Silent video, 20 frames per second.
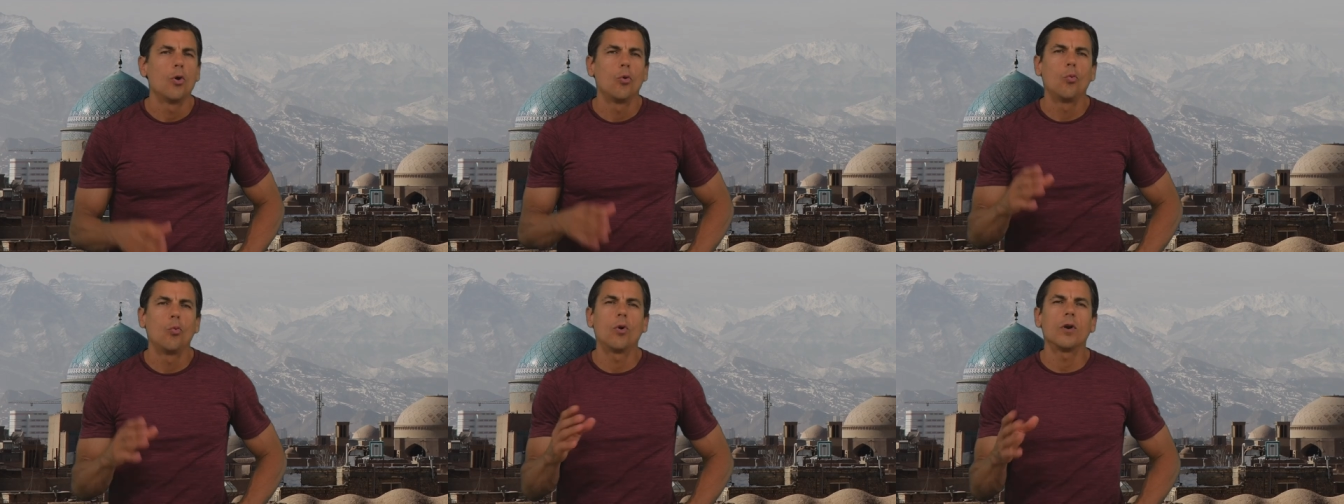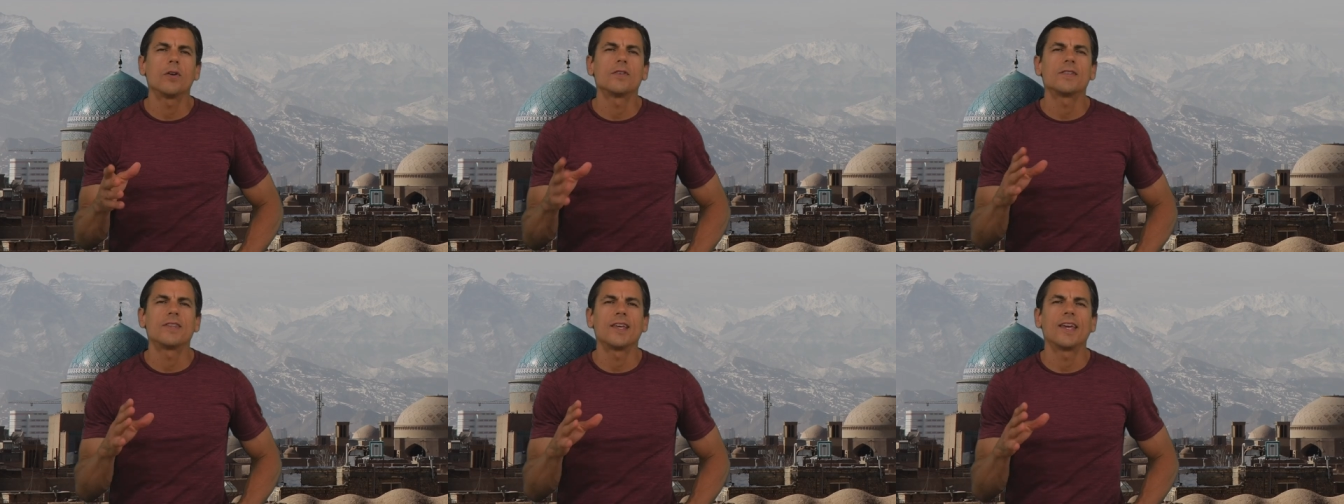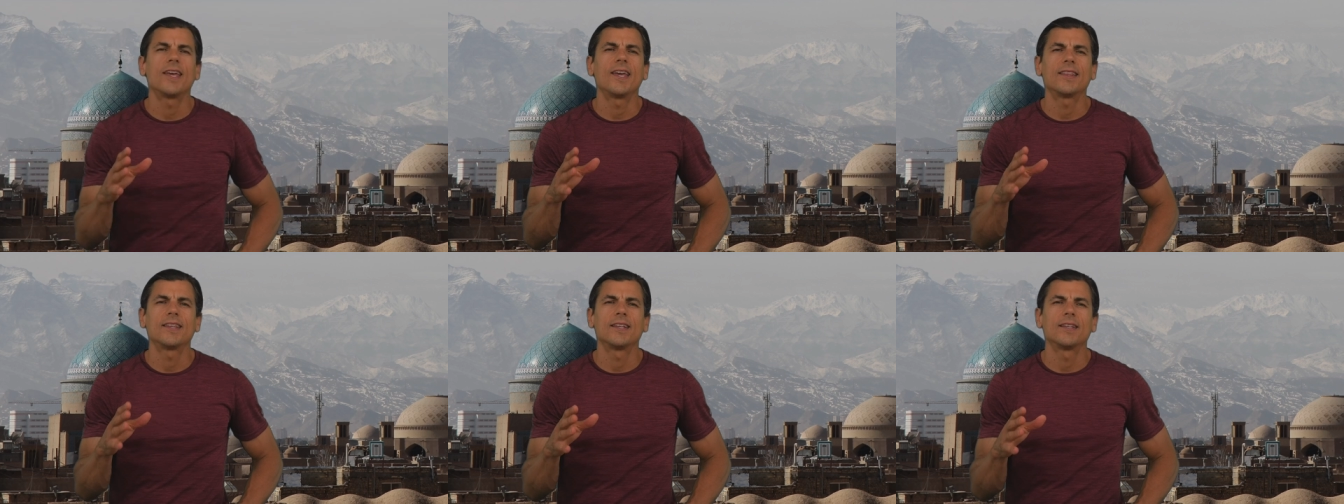Words
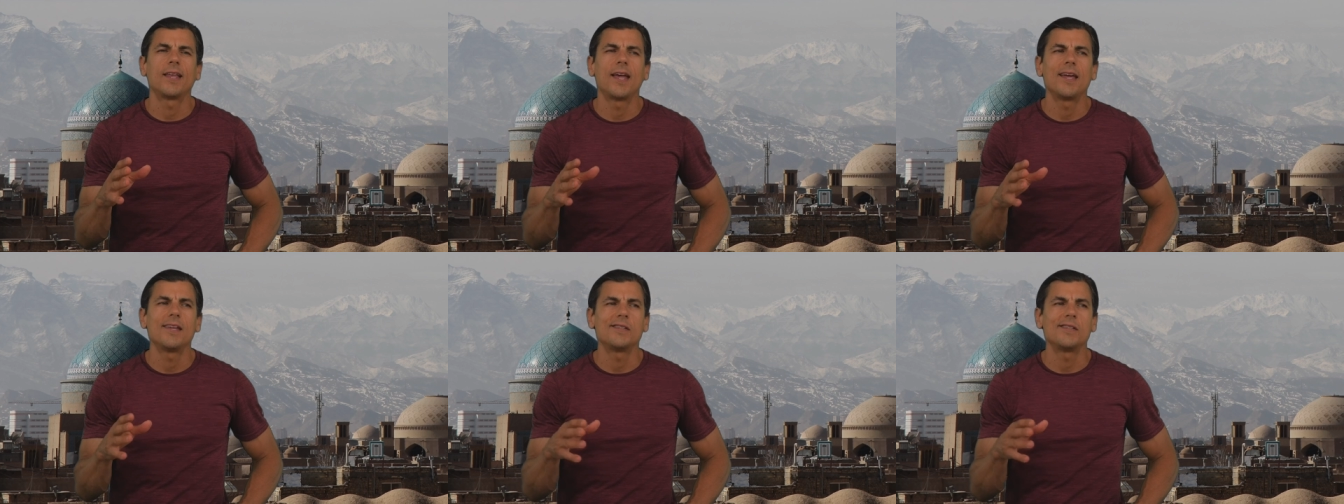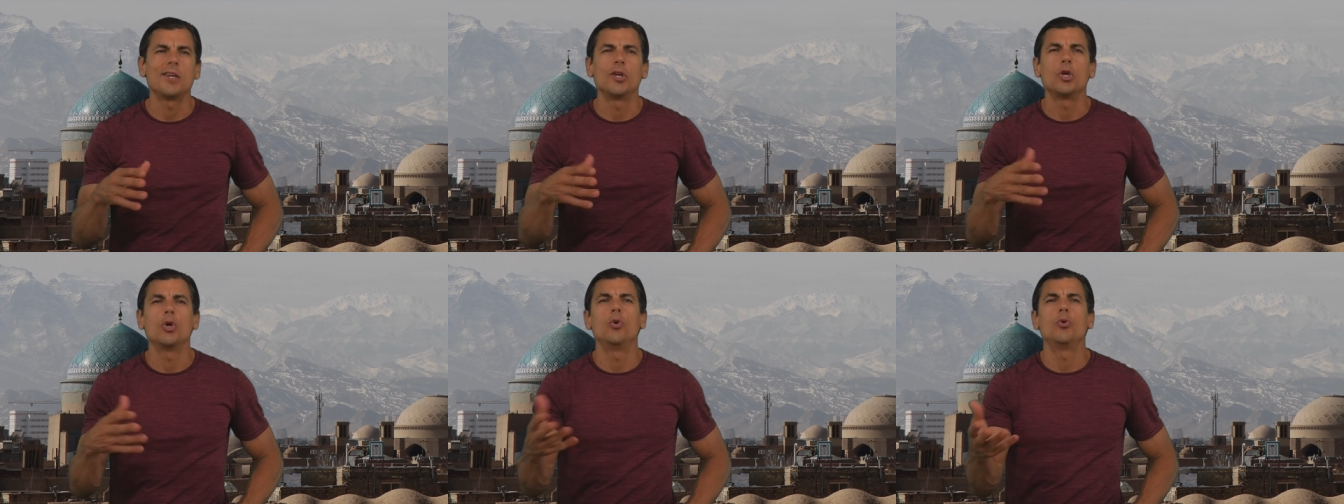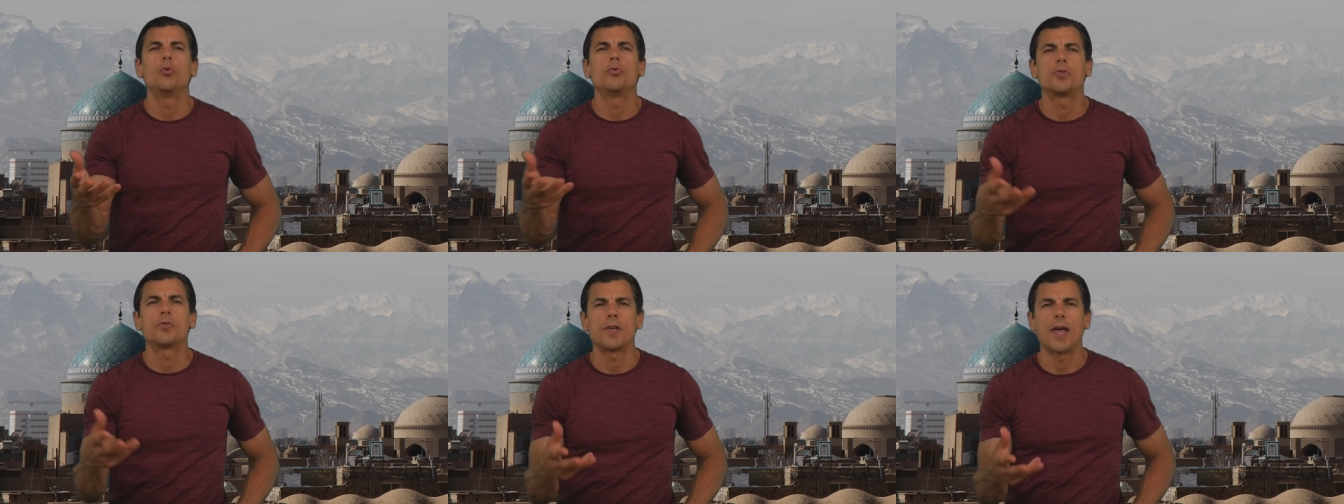that get the lazy
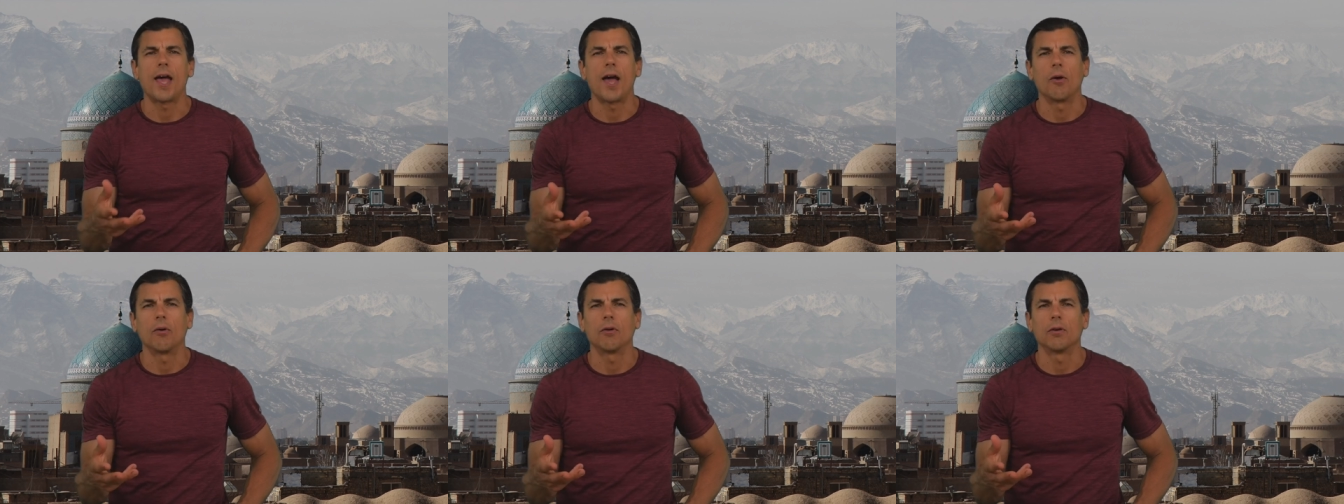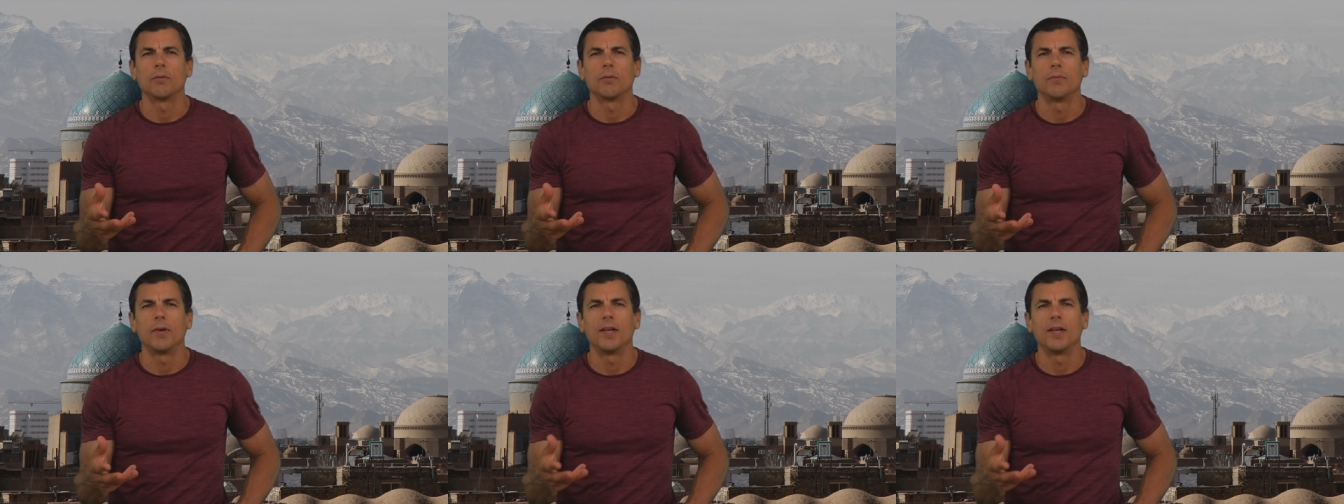oo sound